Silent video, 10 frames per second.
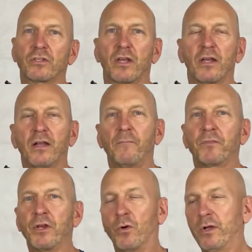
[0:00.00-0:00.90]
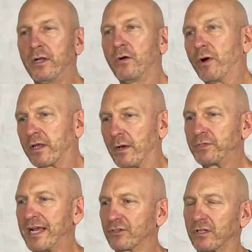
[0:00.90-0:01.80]
when it comes
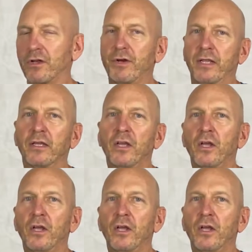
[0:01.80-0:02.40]
down to loading,